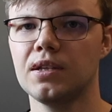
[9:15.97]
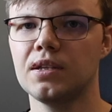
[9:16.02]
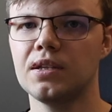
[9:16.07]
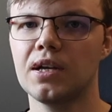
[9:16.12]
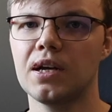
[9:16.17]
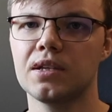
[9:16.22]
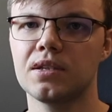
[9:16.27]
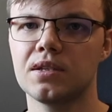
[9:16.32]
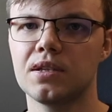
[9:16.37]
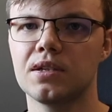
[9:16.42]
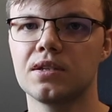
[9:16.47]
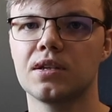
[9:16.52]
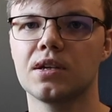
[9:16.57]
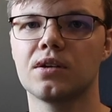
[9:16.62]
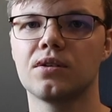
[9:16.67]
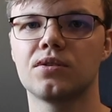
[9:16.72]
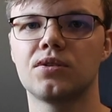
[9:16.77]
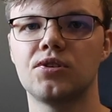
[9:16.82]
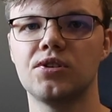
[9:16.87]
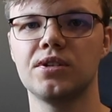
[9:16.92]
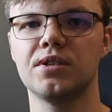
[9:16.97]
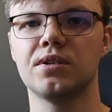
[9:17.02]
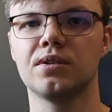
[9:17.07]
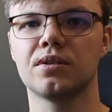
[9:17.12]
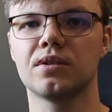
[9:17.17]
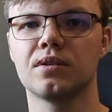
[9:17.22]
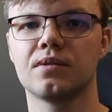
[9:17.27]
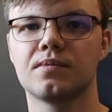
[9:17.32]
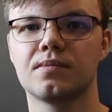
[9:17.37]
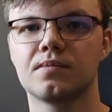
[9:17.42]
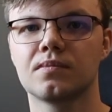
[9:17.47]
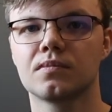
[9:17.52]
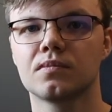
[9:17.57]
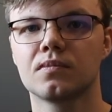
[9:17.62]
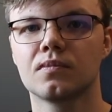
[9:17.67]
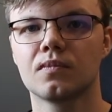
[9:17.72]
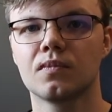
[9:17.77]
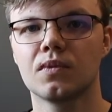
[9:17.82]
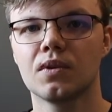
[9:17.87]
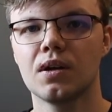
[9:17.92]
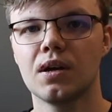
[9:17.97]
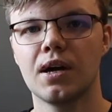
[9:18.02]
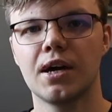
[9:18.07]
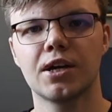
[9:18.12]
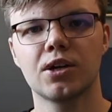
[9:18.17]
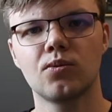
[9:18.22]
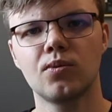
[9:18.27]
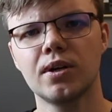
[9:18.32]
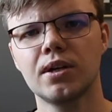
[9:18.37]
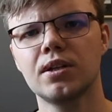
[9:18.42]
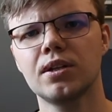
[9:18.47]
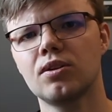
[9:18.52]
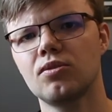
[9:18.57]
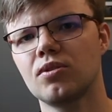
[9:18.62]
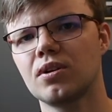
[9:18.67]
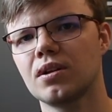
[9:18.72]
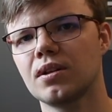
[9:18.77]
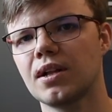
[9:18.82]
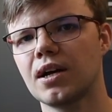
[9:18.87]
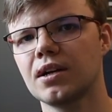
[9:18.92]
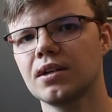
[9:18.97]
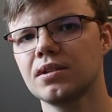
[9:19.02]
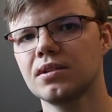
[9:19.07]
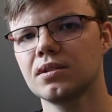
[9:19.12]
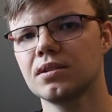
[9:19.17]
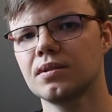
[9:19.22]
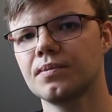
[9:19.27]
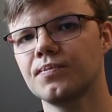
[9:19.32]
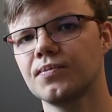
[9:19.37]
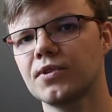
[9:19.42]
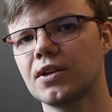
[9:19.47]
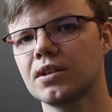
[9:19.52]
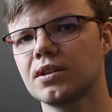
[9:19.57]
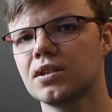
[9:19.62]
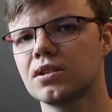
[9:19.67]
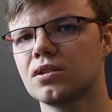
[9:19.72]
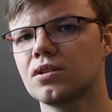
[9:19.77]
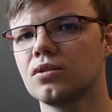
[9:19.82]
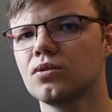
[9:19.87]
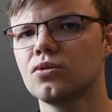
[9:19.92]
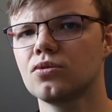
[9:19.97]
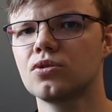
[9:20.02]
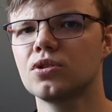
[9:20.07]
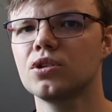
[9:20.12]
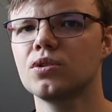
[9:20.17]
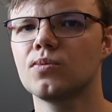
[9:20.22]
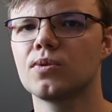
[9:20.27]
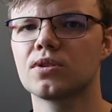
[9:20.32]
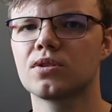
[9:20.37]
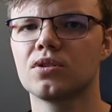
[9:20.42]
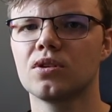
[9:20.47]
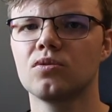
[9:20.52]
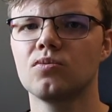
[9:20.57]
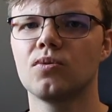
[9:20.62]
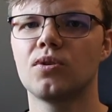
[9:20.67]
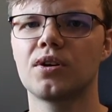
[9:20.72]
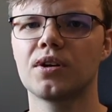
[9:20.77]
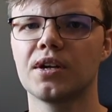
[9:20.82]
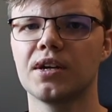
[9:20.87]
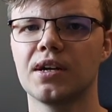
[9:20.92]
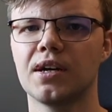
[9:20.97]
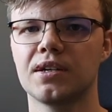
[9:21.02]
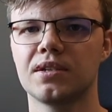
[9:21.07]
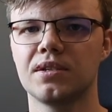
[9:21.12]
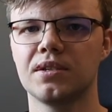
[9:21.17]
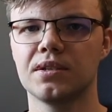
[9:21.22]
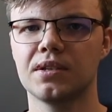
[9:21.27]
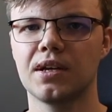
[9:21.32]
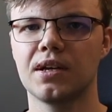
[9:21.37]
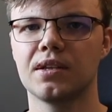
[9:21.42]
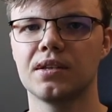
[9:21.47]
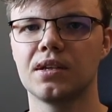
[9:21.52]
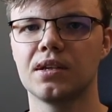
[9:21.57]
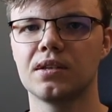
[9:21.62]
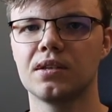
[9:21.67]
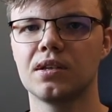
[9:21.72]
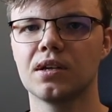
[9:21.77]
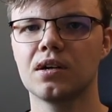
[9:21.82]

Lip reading: that's the second reason. I quickly realized that the solution was not working as intended.